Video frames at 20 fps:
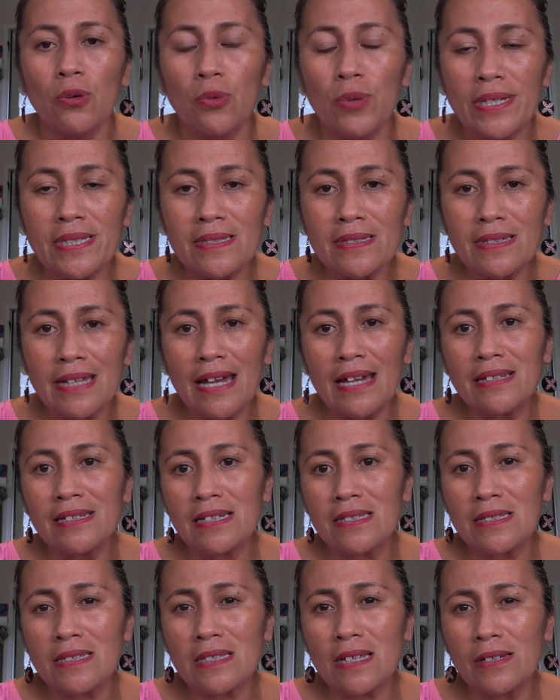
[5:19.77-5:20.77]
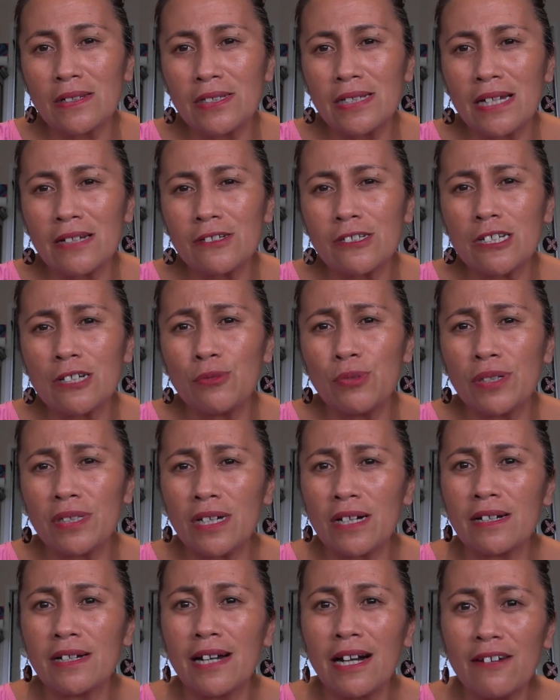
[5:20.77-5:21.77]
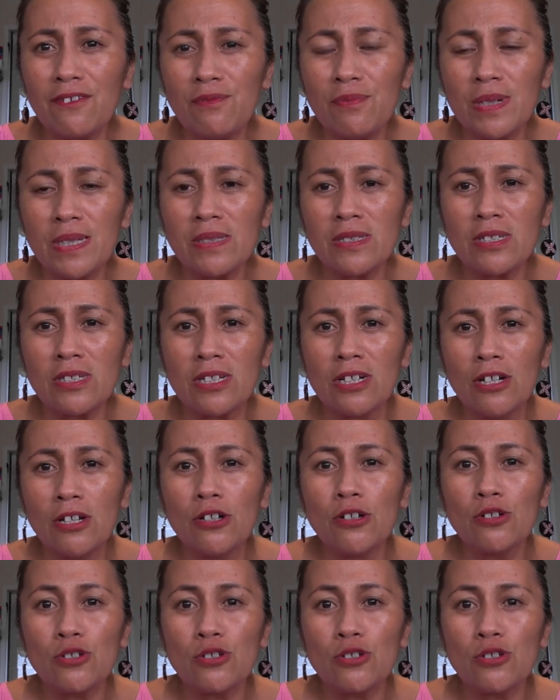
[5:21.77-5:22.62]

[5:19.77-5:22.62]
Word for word: we stand in solidarity with our governments